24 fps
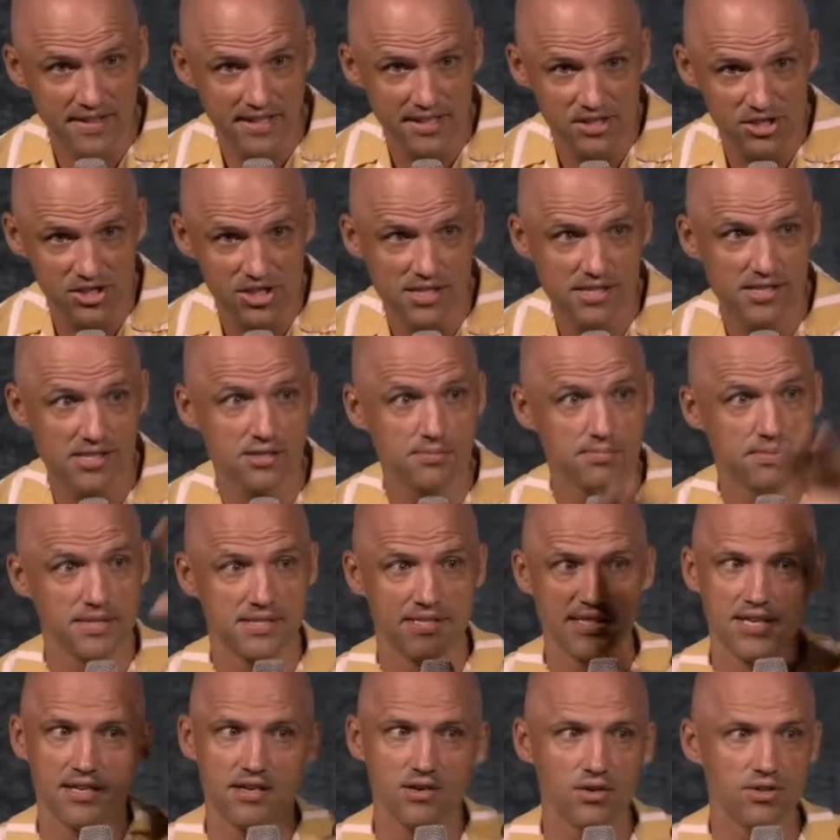in Jesus but
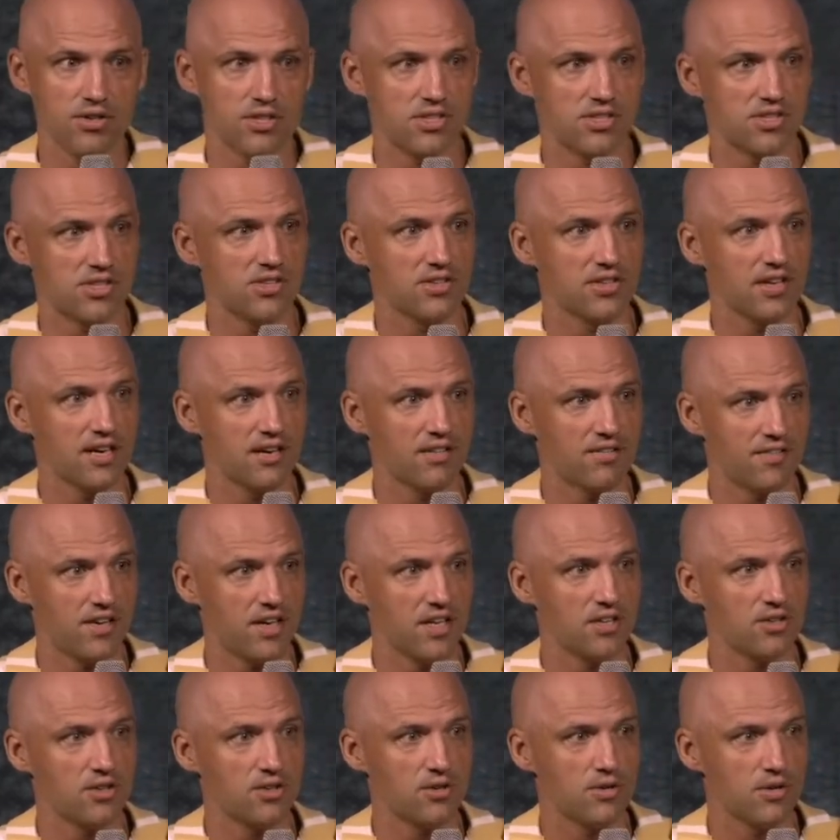said, oh, you still got to
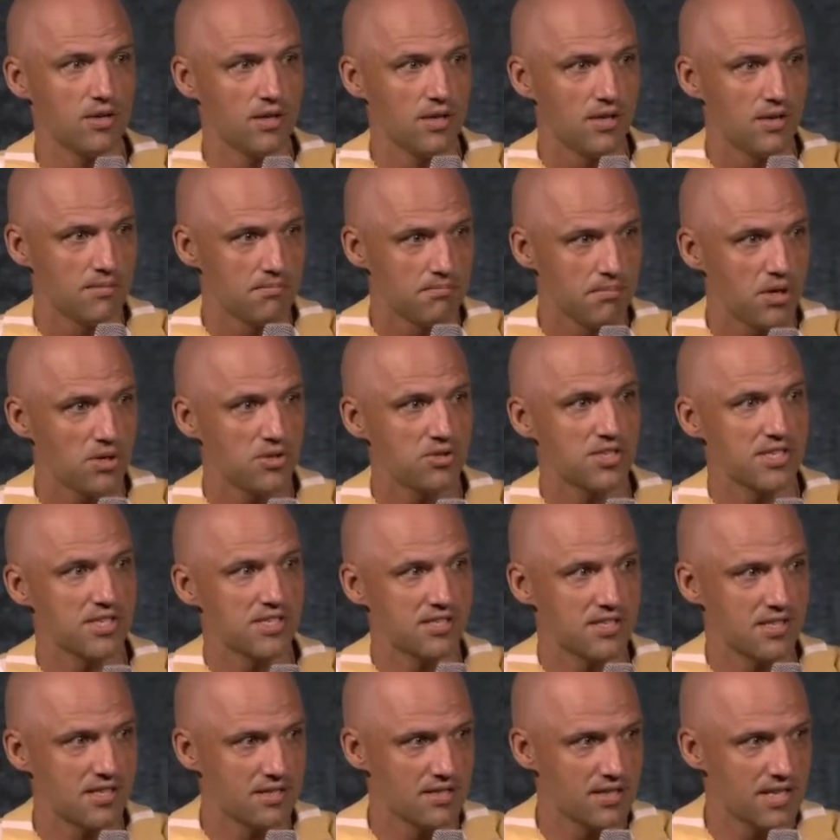follow
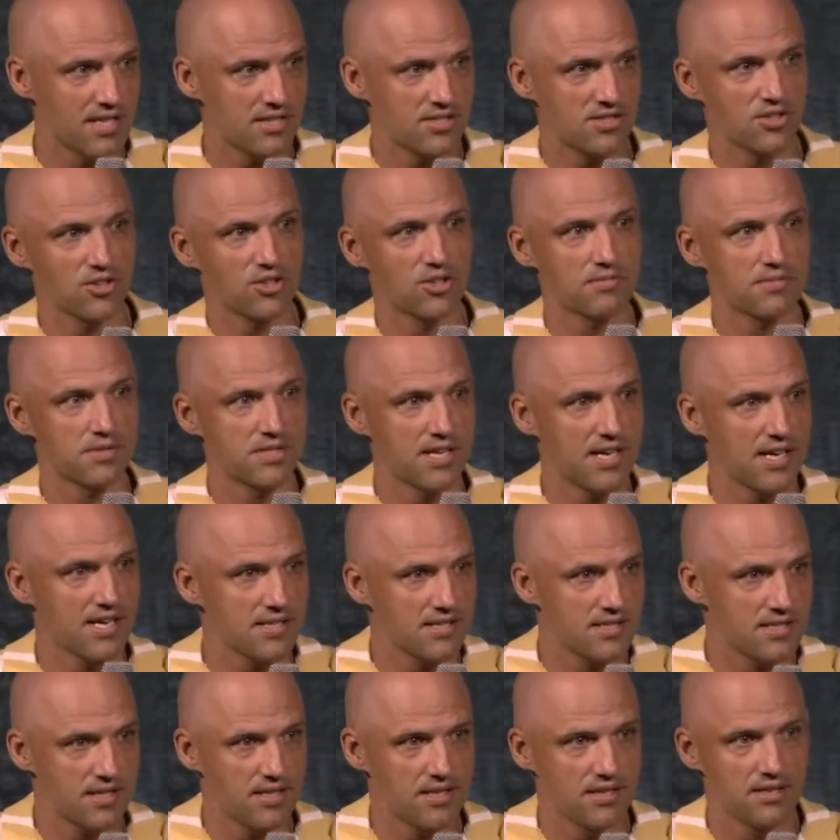Moses and get
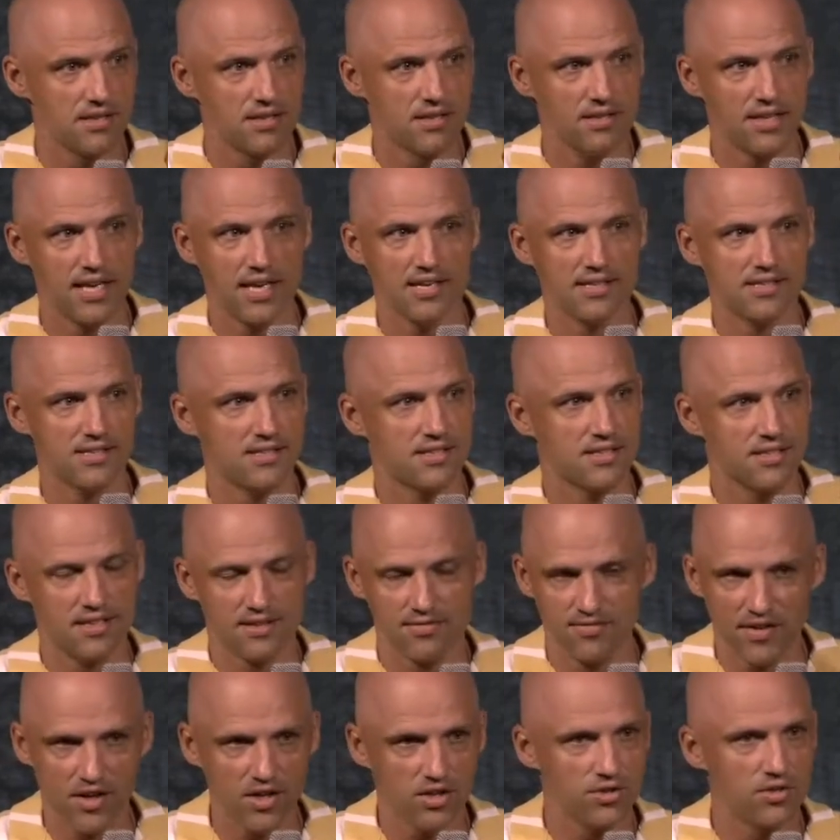circumcised and
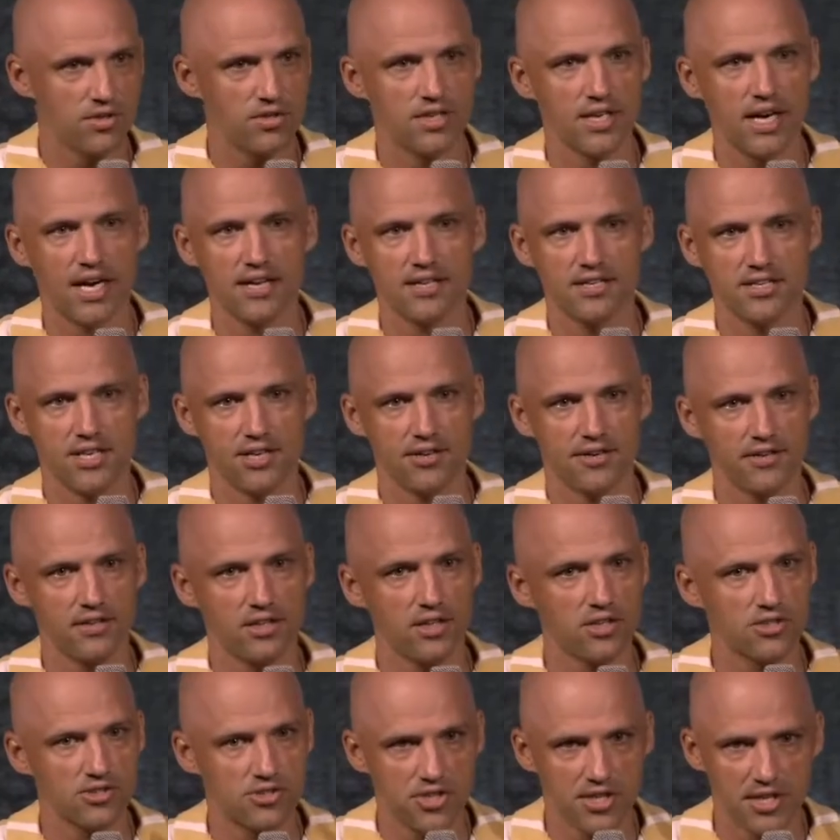follow the dietary
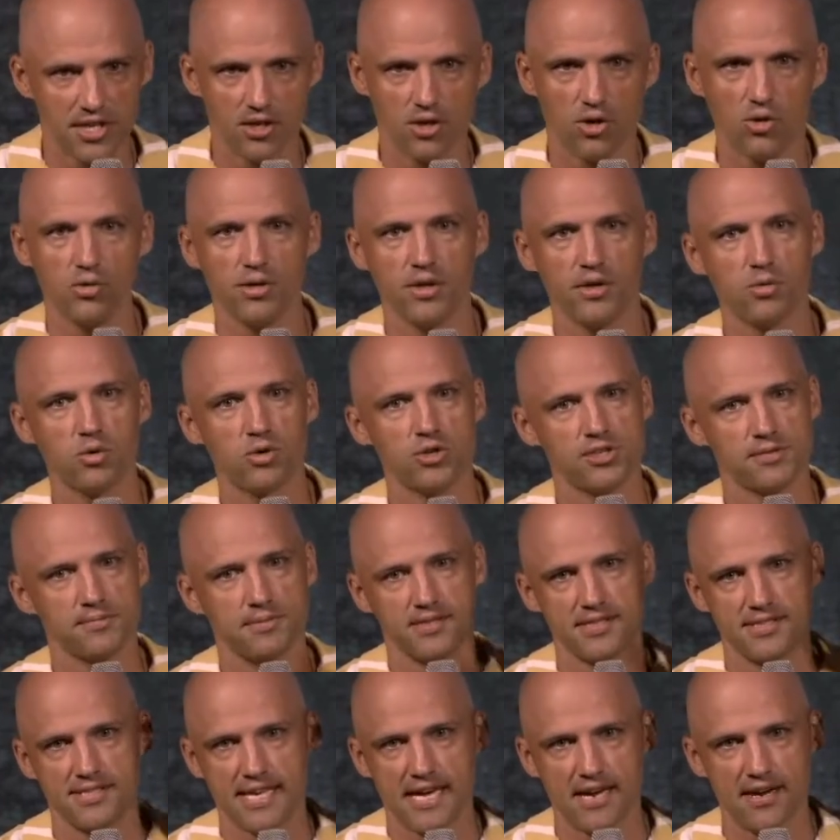laws. You can only worship
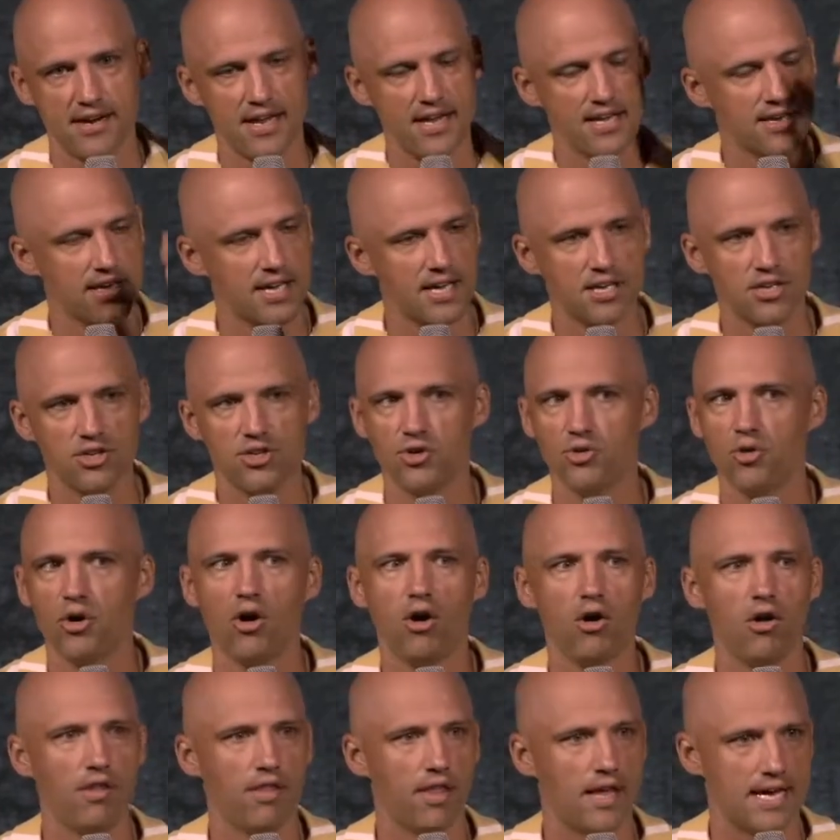on Saturday. You got to do
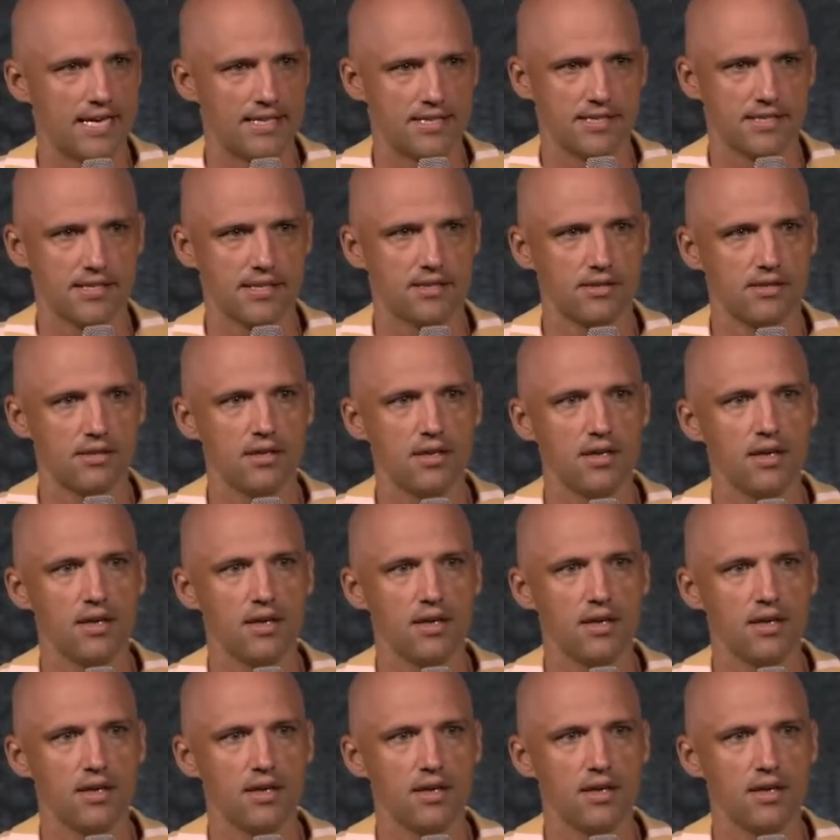all that still.